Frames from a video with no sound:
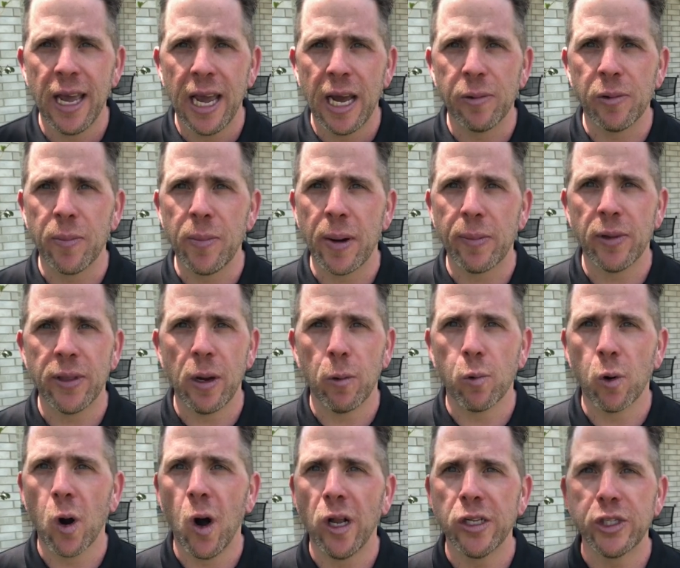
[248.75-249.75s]
And remember that
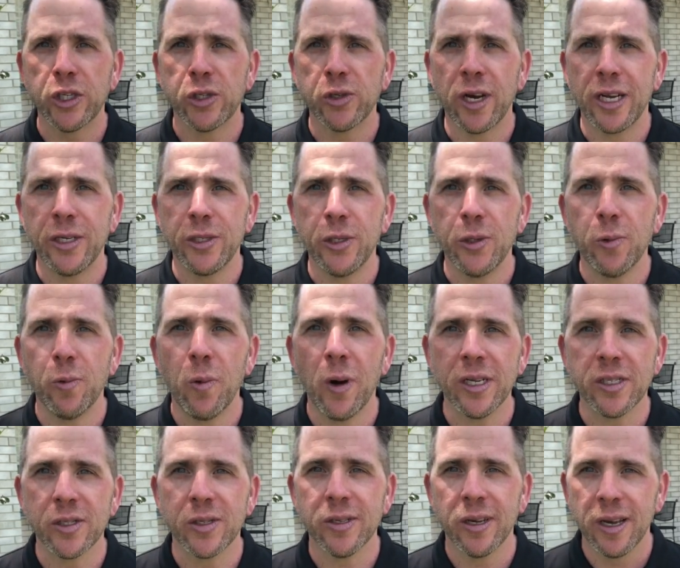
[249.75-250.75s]
we're all just trying to do
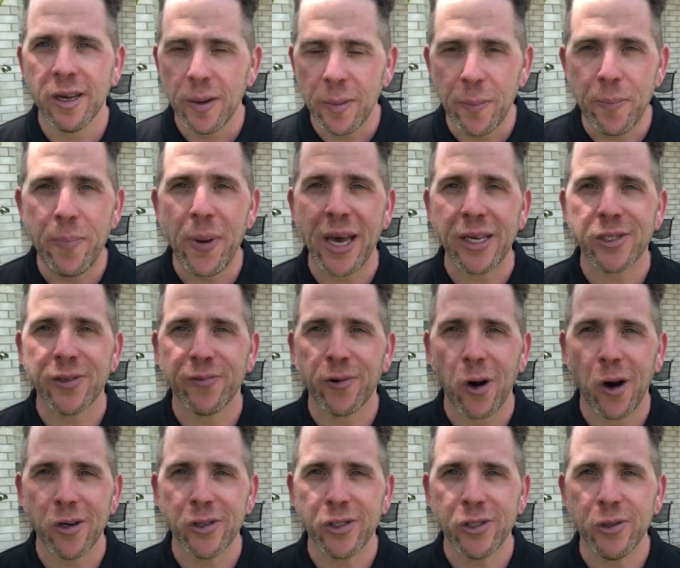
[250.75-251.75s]
what's best for
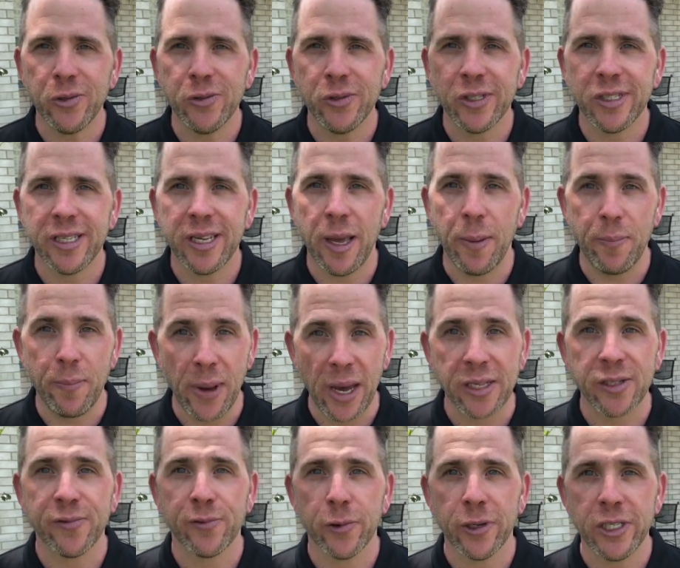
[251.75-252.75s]
our students and
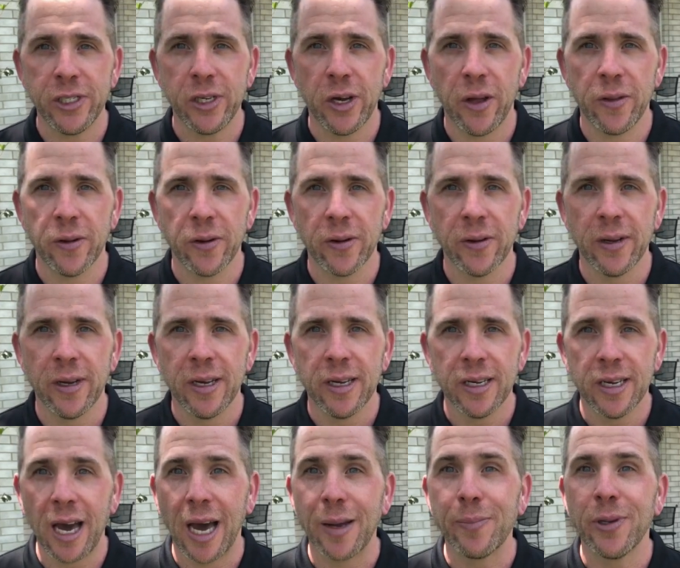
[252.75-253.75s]
best for each other.
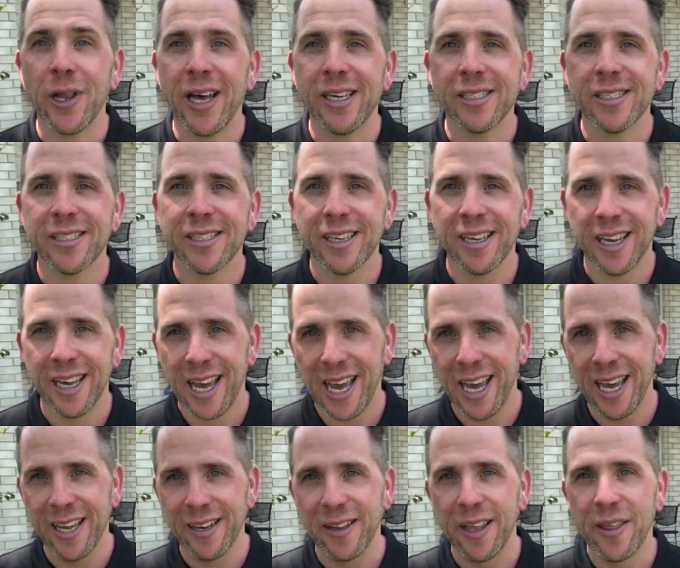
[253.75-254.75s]
God bless,
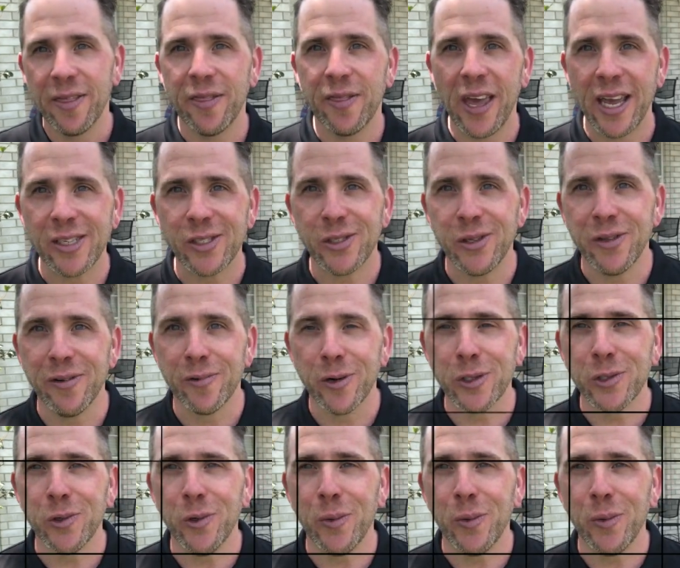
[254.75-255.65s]
and thanks to the Virtual